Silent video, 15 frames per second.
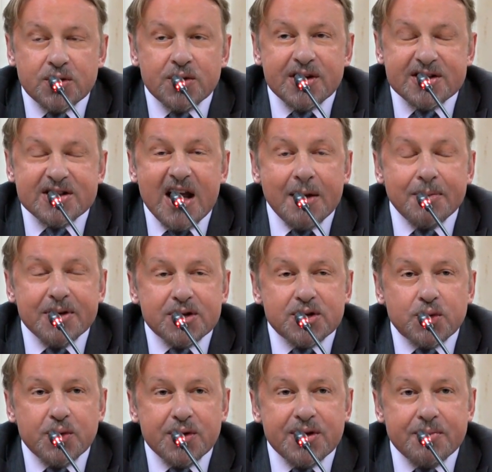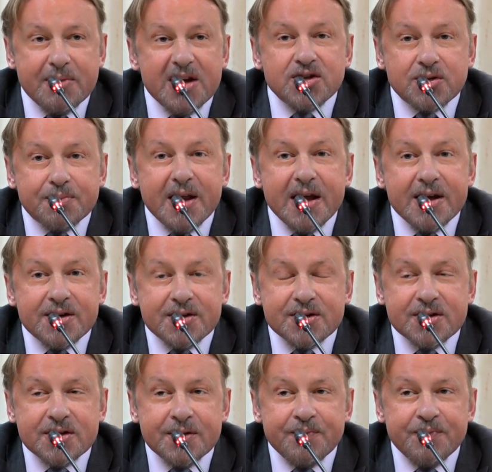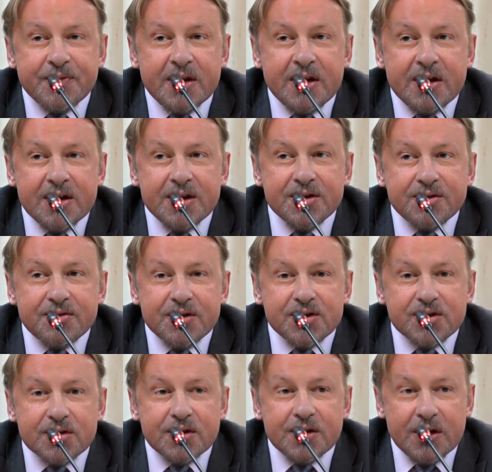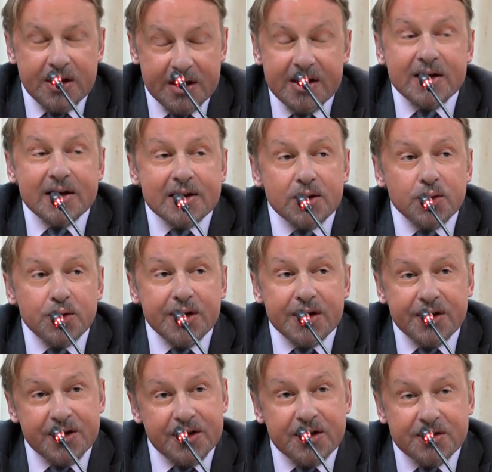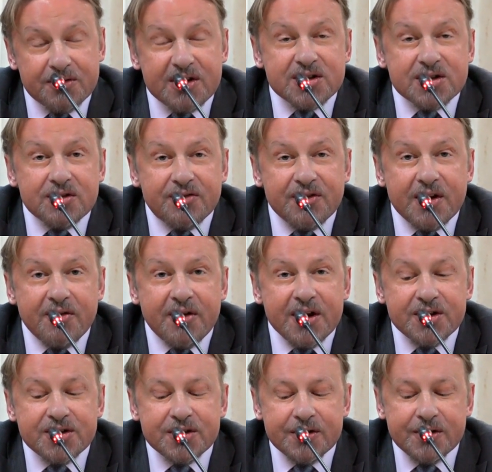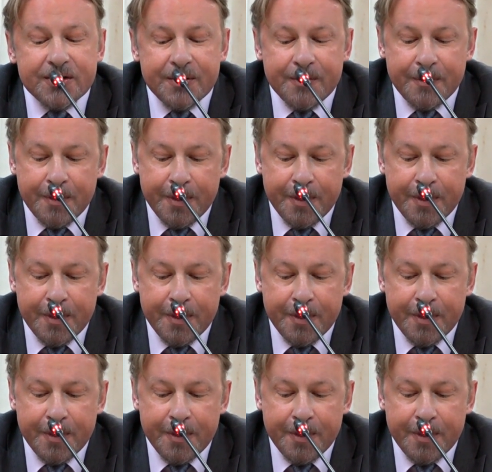should establish with the major players in the region, including the Russian Federation.